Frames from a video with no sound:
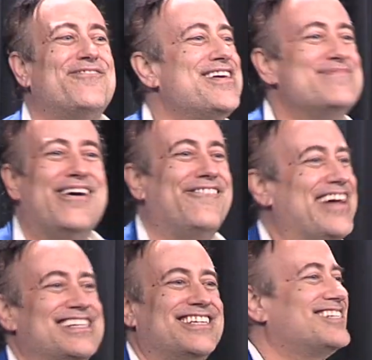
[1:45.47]
female
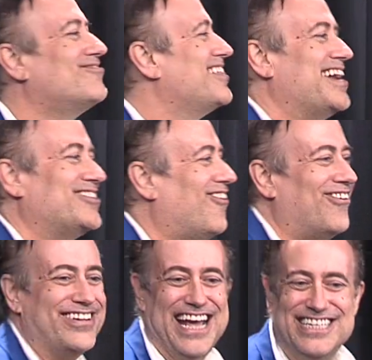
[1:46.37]
evangelist with that
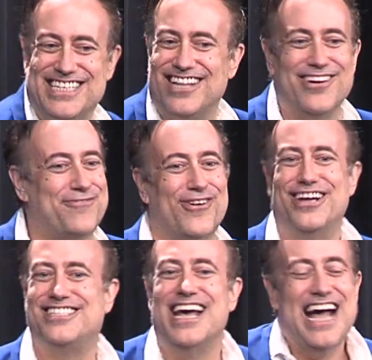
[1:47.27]
golden angelic
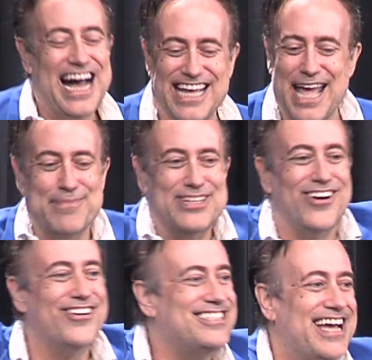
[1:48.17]
voice. I came into
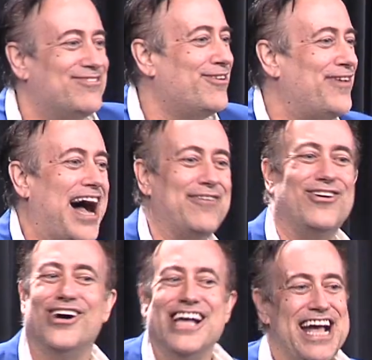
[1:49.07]
her tent
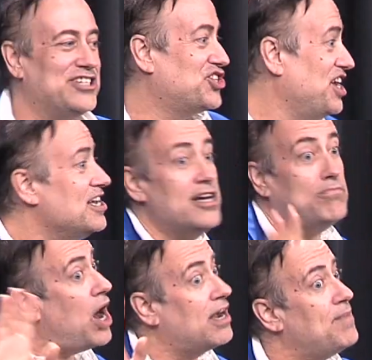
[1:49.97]
revival, and she didn't
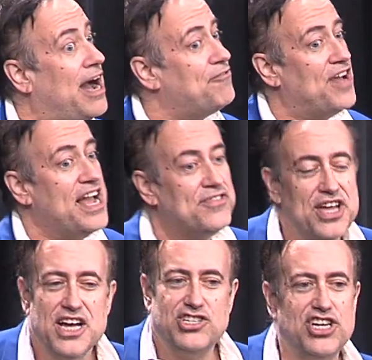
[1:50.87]
mock my faith.
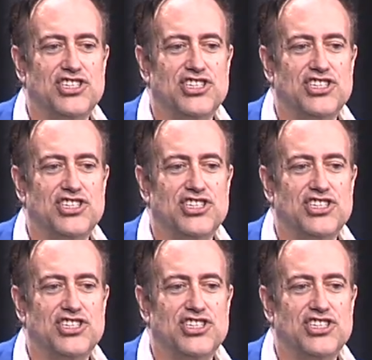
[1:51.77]
She